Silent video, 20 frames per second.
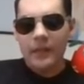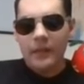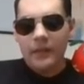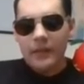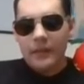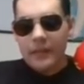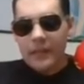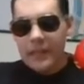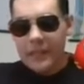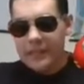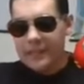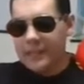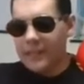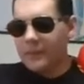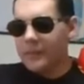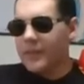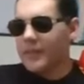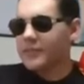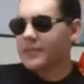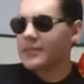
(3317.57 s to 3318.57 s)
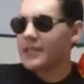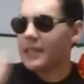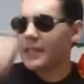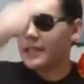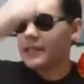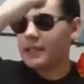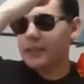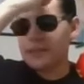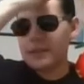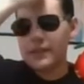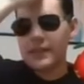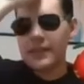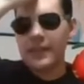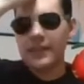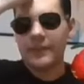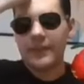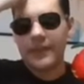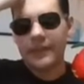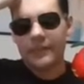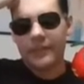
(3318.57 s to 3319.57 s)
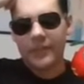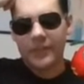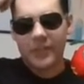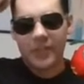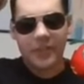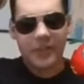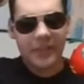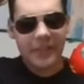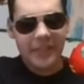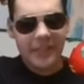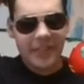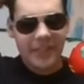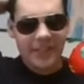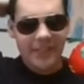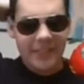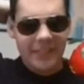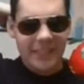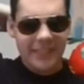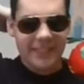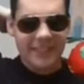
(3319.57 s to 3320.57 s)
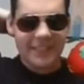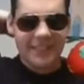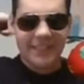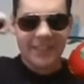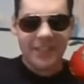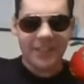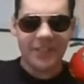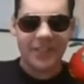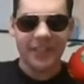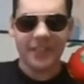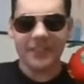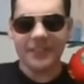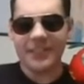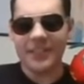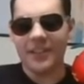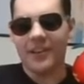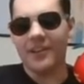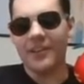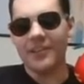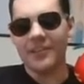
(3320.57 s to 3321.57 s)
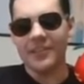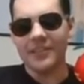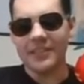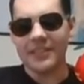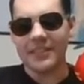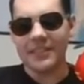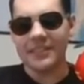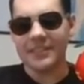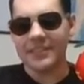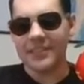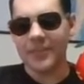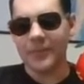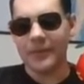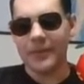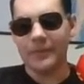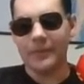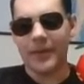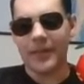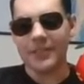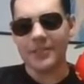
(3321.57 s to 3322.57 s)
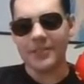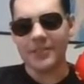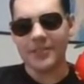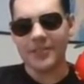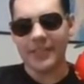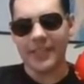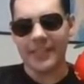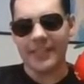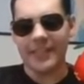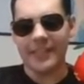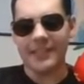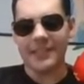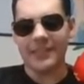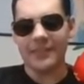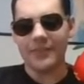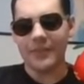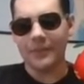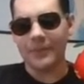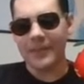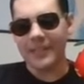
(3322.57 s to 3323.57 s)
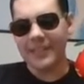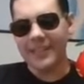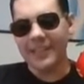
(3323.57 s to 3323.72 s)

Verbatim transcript: like somebody was like leaving for Tokyo because Tokyo is an all-consuming monster that eats everybody.